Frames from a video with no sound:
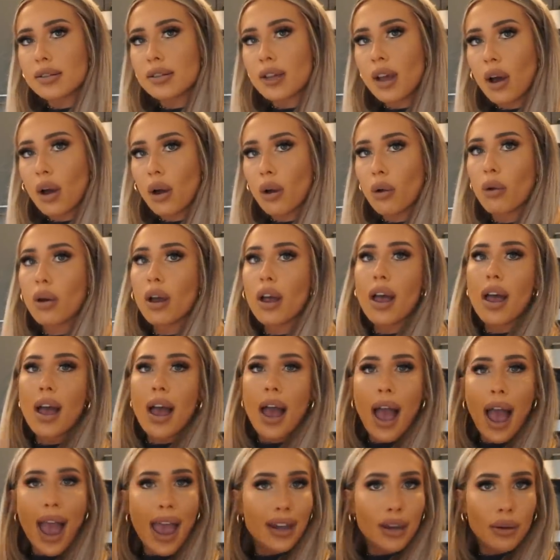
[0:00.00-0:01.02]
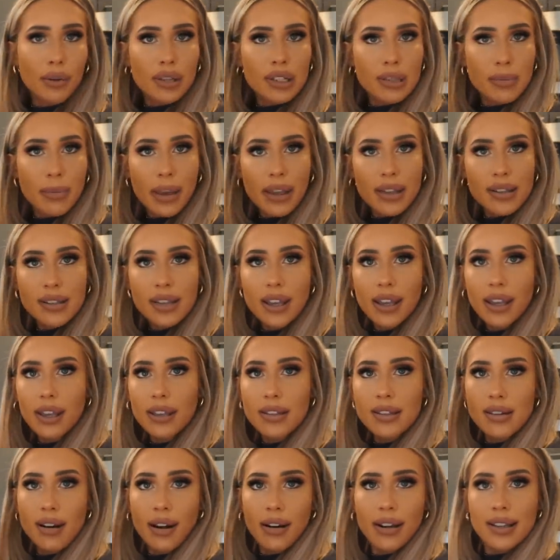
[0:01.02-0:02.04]
So I know it's basic,
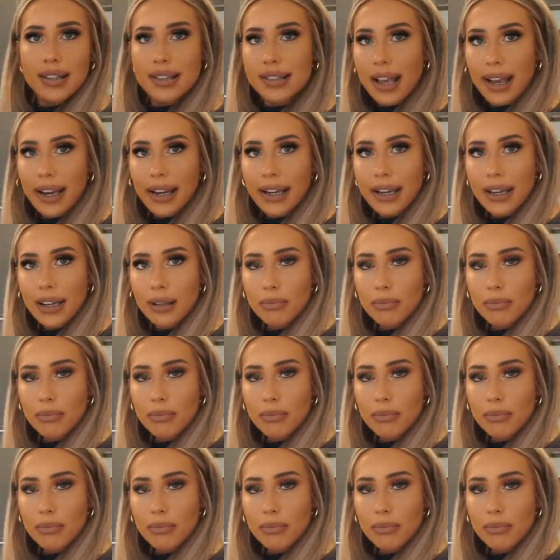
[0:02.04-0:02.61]
it's not exciting,